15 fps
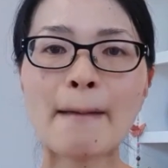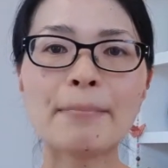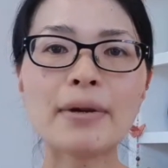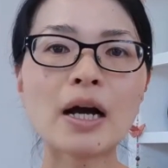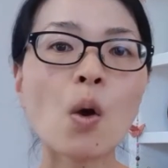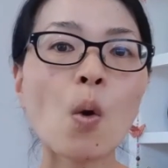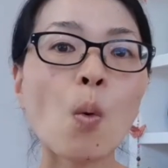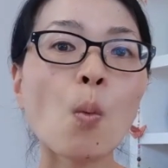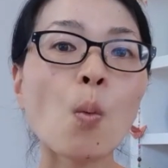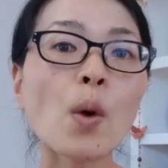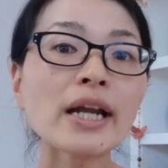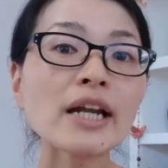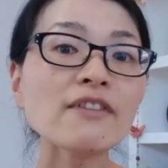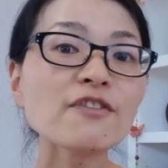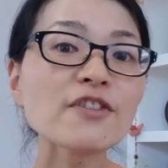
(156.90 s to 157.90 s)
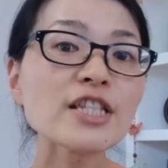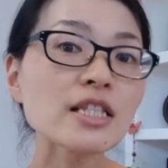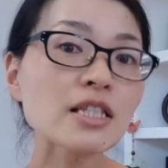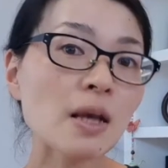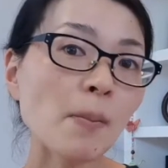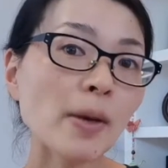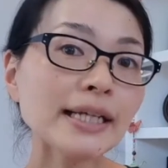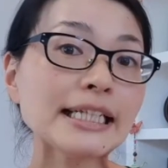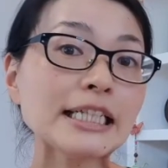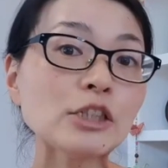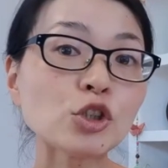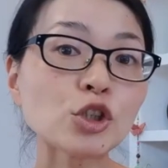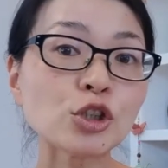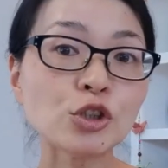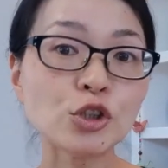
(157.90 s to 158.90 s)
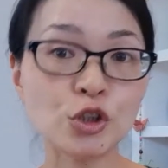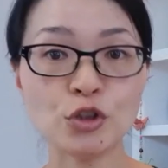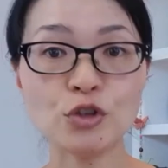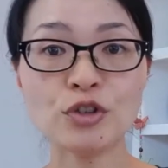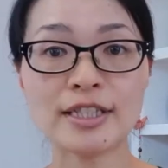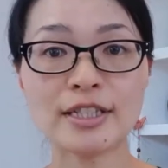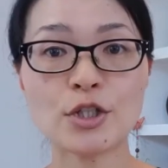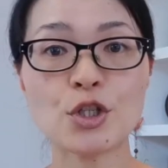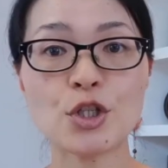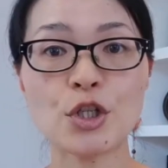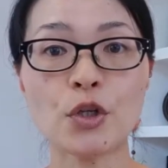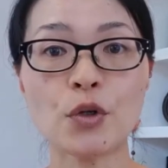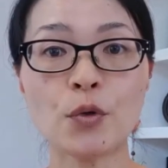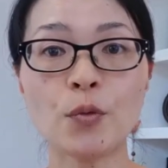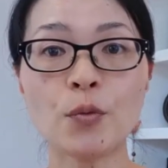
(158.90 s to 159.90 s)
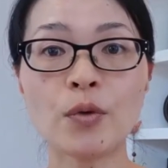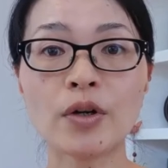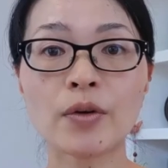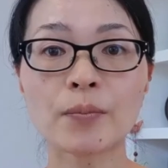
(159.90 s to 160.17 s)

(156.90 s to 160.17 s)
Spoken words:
But what if someone introduces you